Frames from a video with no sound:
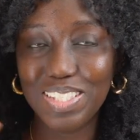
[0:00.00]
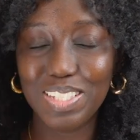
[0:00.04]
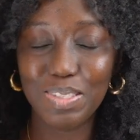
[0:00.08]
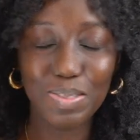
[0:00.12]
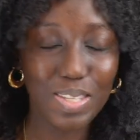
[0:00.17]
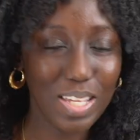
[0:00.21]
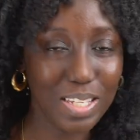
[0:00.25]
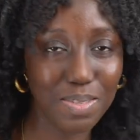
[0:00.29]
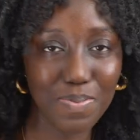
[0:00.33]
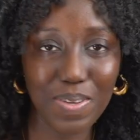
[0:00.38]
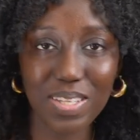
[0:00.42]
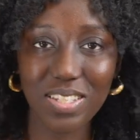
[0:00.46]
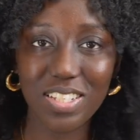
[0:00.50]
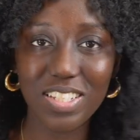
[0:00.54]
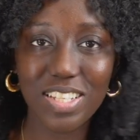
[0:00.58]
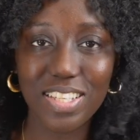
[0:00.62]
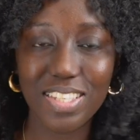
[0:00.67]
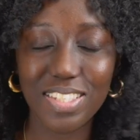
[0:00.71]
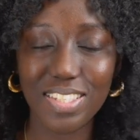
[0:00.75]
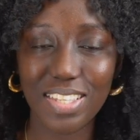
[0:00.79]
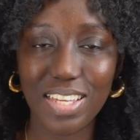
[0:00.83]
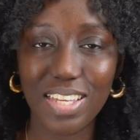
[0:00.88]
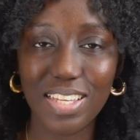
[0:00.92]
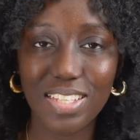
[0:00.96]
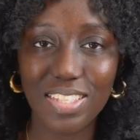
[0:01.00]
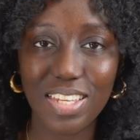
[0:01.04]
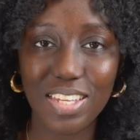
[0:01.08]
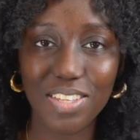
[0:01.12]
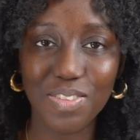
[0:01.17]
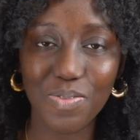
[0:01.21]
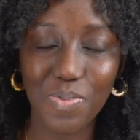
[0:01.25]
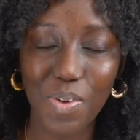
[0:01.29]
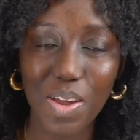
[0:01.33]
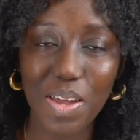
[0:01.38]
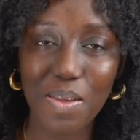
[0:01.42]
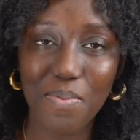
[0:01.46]
especially since
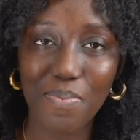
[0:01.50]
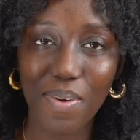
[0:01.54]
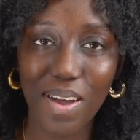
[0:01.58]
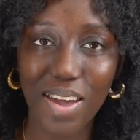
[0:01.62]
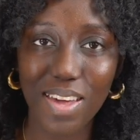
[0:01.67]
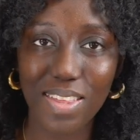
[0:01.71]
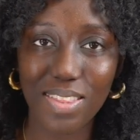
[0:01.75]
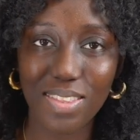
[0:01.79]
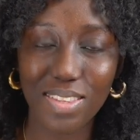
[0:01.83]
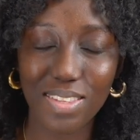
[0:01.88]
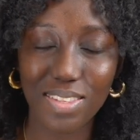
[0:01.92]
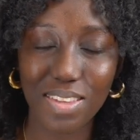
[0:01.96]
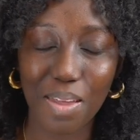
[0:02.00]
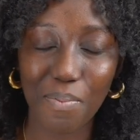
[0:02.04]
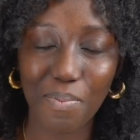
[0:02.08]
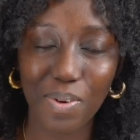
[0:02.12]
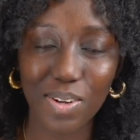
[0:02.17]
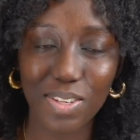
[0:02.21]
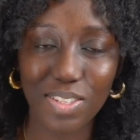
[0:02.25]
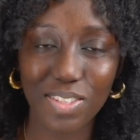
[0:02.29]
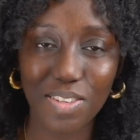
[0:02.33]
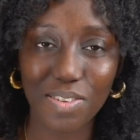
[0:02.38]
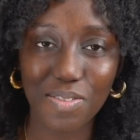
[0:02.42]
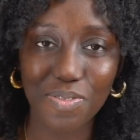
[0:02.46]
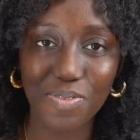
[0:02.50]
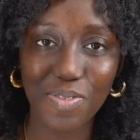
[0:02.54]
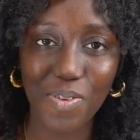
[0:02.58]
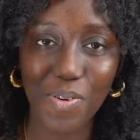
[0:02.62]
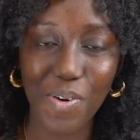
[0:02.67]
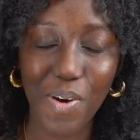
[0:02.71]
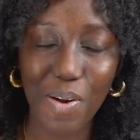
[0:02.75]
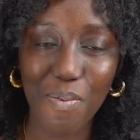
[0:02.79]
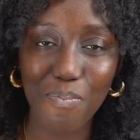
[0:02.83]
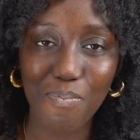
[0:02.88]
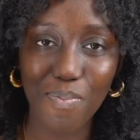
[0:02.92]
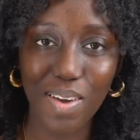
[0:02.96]
it's written by the same person
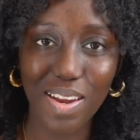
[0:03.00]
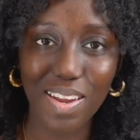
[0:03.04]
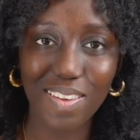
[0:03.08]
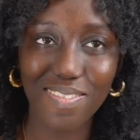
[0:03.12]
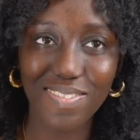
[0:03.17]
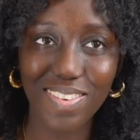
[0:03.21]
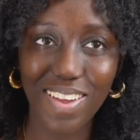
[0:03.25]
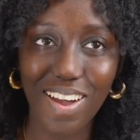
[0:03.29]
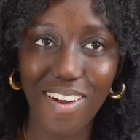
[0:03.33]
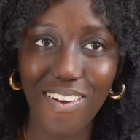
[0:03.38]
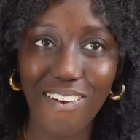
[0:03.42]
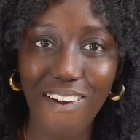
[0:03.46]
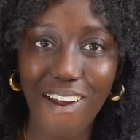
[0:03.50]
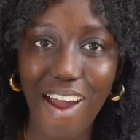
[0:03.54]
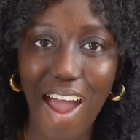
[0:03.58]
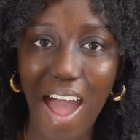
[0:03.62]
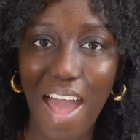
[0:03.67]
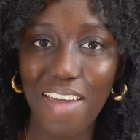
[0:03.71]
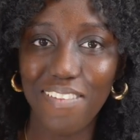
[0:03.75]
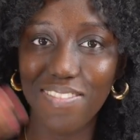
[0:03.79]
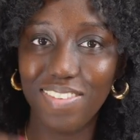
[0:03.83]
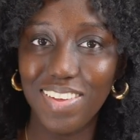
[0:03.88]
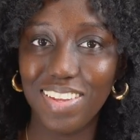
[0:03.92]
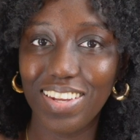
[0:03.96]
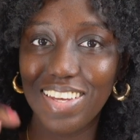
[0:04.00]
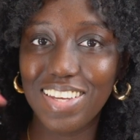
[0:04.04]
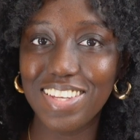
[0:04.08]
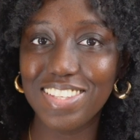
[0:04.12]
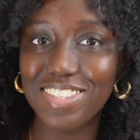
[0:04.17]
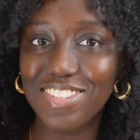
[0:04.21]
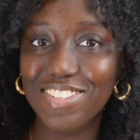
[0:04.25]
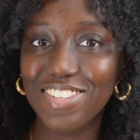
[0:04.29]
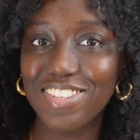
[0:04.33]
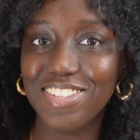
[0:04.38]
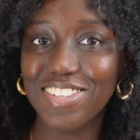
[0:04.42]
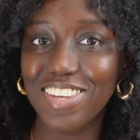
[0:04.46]
for Moneyflower, I feel like
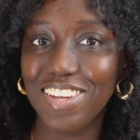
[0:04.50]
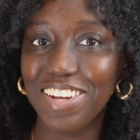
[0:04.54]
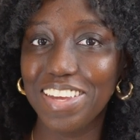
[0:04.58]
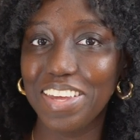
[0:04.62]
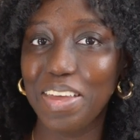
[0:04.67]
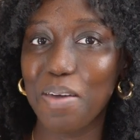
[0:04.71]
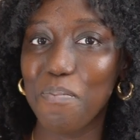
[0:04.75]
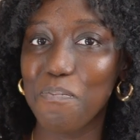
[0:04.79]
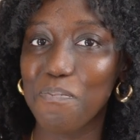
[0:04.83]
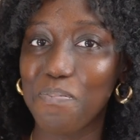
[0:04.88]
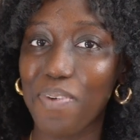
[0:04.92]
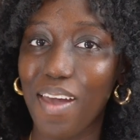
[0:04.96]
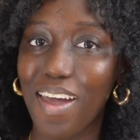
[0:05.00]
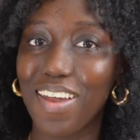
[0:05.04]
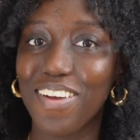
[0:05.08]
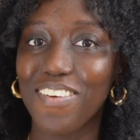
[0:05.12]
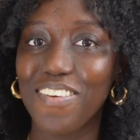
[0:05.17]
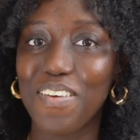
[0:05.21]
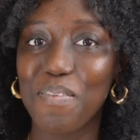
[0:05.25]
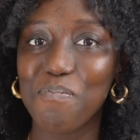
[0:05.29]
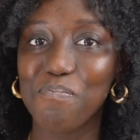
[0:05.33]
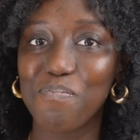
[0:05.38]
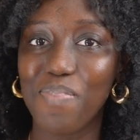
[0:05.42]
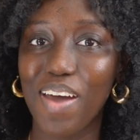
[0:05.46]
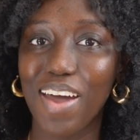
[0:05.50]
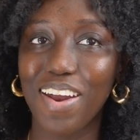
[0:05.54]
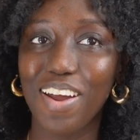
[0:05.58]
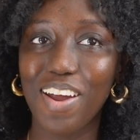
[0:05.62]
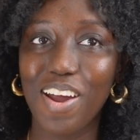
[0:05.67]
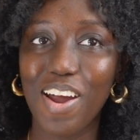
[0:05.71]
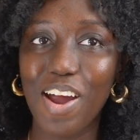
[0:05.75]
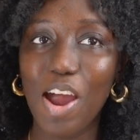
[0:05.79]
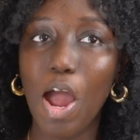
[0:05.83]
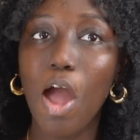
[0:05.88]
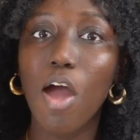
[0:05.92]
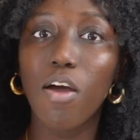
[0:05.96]
it's just gonna get better and
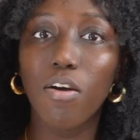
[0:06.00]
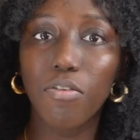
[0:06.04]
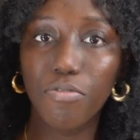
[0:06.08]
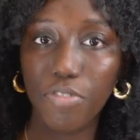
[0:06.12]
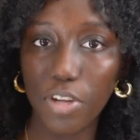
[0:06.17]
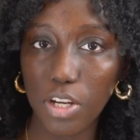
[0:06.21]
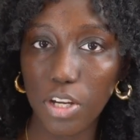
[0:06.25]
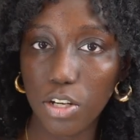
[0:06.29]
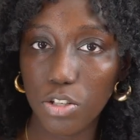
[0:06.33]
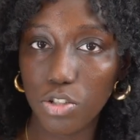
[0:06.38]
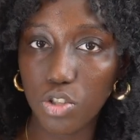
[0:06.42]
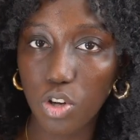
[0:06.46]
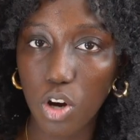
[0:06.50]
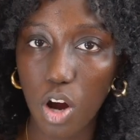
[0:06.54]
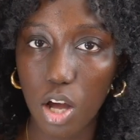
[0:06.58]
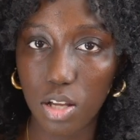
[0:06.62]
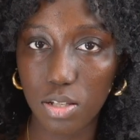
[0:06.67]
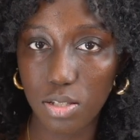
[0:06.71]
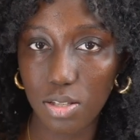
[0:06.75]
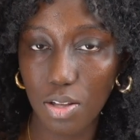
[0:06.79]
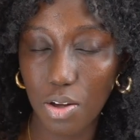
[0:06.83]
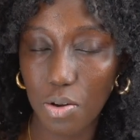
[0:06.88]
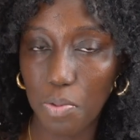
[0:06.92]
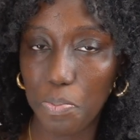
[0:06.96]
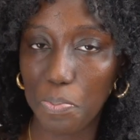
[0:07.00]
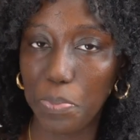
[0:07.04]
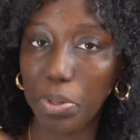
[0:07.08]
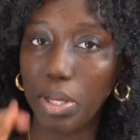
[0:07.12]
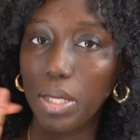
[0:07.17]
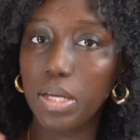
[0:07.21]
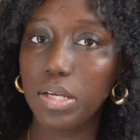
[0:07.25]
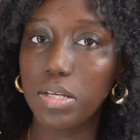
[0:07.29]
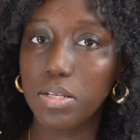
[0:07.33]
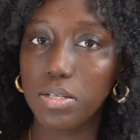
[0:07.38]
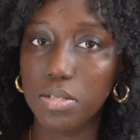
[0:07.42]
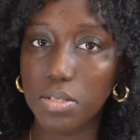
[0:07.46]
better. Fingers crossed though,
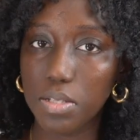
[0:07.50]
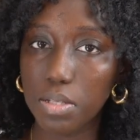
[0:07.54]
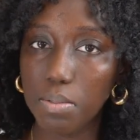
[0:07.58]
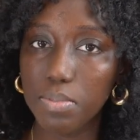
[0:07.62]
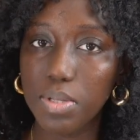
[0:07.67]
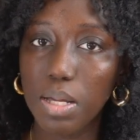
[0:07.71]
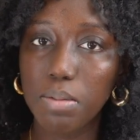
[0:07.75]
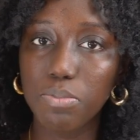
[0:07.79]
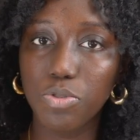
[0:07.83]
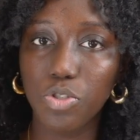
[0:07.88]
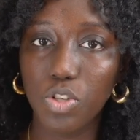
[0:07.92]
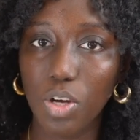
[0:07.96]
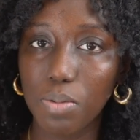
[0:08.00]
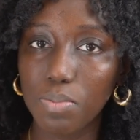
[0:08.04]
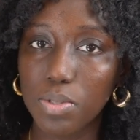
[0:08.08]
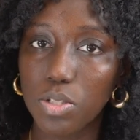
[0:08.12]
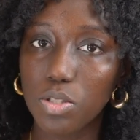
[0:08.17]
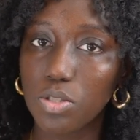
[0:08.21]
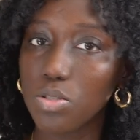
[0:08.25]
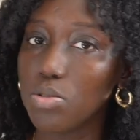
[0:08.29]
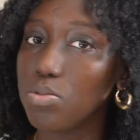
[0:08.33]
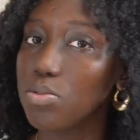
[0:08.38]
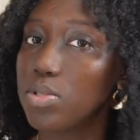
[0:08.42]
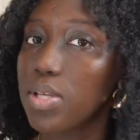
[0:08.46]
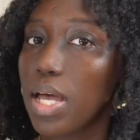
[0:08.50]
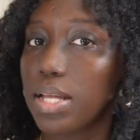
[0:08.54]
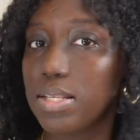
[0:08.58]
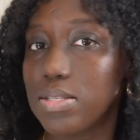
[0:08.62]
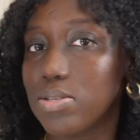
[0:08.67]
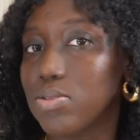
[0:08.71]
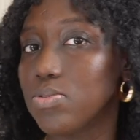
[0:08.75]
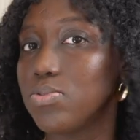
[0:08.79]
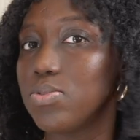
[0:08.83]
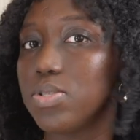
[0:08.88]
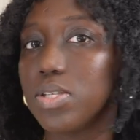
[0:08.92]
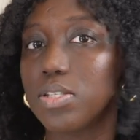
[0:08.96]
because sometimes dramas do tend
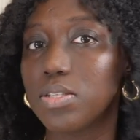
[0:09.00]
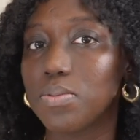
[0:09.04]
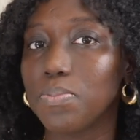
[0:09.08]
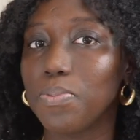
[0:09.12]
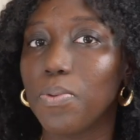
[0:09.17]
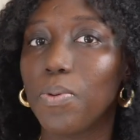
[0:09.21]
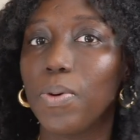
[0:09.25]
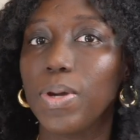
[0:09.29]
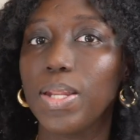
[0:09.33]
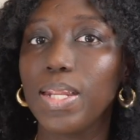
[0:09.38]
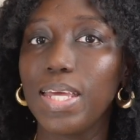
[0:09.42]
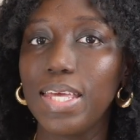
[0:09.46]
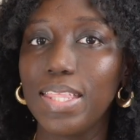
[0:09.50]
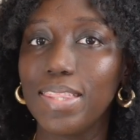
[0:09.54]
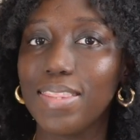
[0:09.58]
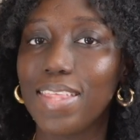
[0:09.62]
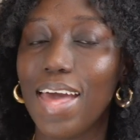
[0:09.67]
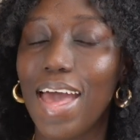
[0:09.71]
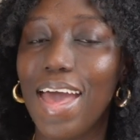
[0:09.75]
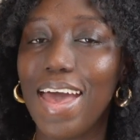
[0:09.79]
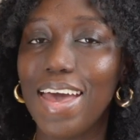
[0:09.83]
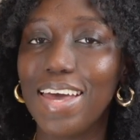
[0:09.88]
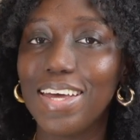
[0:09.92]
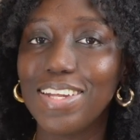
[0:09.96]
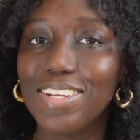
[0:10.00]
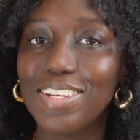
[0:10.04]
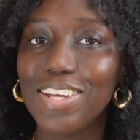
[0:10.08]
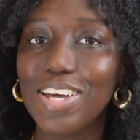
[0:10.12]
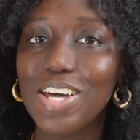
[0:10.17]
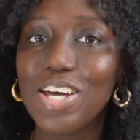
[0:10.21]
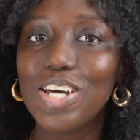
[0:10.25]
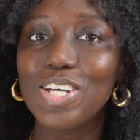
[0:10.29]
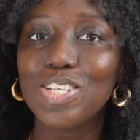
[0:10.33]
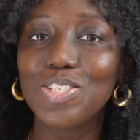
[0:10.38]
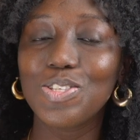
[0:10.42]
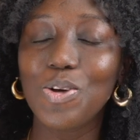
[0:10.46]
to disappoint in the end.
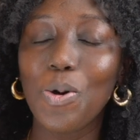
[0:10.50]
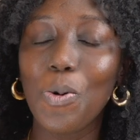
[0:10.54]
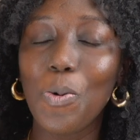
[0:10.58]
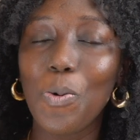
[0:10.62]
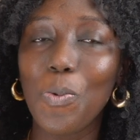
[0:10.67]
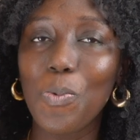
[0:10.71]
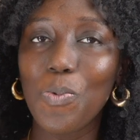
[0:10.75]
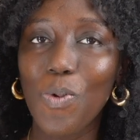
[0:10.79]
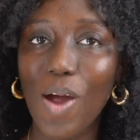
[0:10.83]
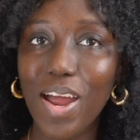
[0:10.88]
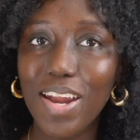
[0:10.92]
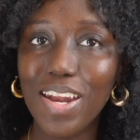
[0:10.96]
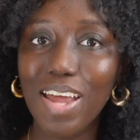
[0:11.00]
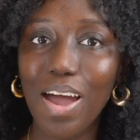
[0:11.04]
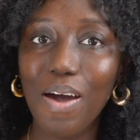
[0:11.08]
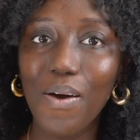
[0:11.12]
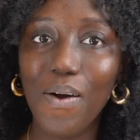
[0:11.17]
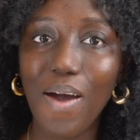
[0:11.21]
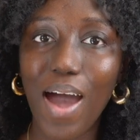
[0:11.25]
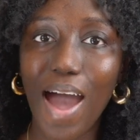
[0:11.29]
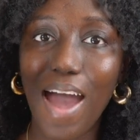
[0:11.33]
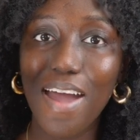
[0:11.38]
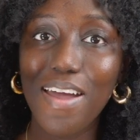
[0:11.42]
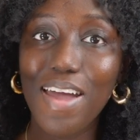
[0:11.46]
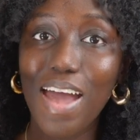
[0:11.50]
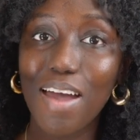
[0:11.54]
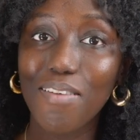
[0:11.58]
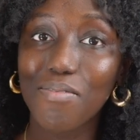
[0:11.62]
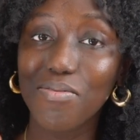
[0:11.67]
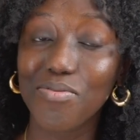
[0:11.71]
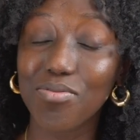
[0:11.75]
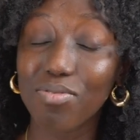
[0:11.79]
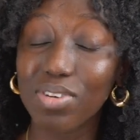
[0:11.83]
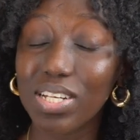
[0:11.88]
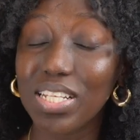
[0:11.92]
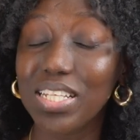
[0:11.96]
So right now I have
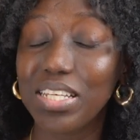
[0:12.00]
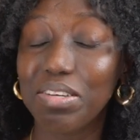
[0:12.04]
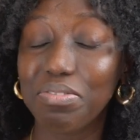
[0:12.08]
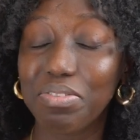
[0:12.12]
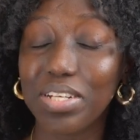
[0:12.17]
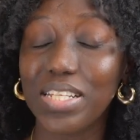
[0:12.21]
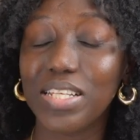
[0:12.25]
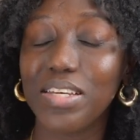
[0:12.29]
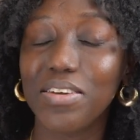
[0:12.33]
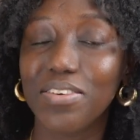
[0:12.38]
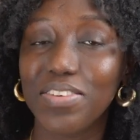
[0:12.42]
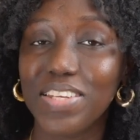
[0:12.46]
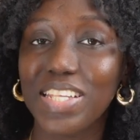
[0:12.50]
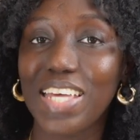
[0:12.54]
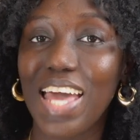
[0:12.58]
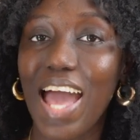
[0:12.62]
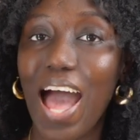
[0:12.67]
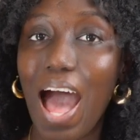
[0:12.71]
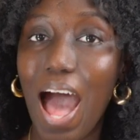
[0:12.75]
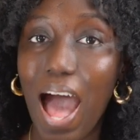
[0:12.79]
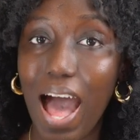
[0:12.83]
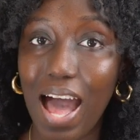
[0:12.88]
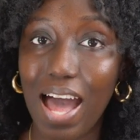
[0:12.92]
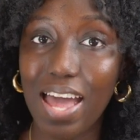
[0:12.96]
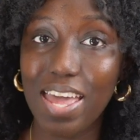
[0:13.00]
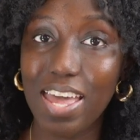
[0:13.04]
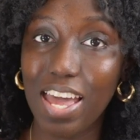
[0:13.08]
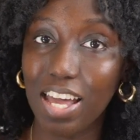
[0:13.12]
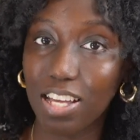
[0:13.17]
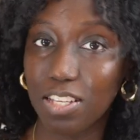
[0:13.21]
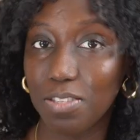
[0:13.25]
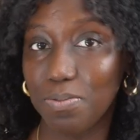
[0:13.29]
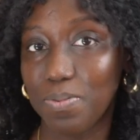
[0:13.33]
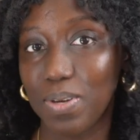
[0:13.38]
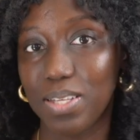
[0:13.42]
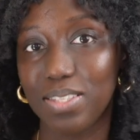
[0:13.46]
really, really, really high
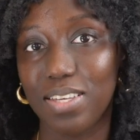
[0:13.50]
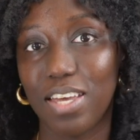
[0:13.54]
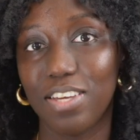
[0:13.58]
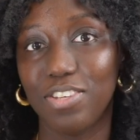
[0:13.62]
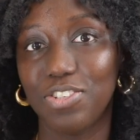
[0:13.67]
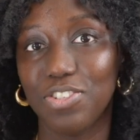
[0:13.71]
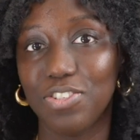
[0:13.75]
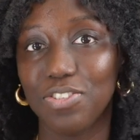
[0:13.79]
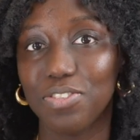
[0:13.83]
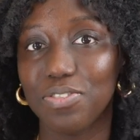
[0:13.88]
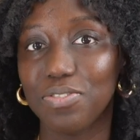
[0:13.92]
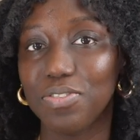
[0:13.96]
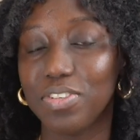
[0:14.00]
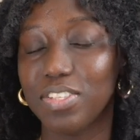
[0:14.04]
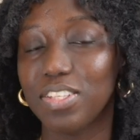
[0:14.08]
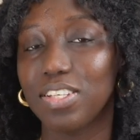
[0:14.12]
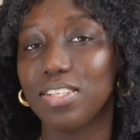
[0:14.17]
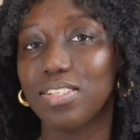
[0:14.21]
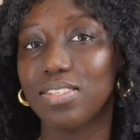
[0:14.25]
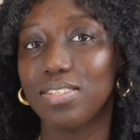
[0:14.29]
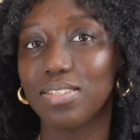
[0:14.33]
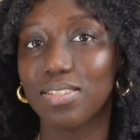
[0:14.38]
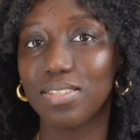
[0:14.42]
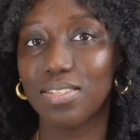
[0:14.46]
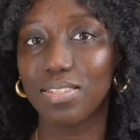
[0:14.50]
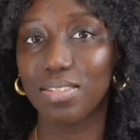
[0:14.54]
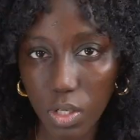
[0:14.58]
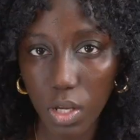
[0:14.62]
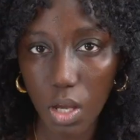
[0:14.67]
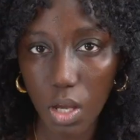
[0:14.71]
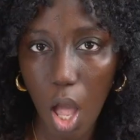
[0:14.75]
expectations for this.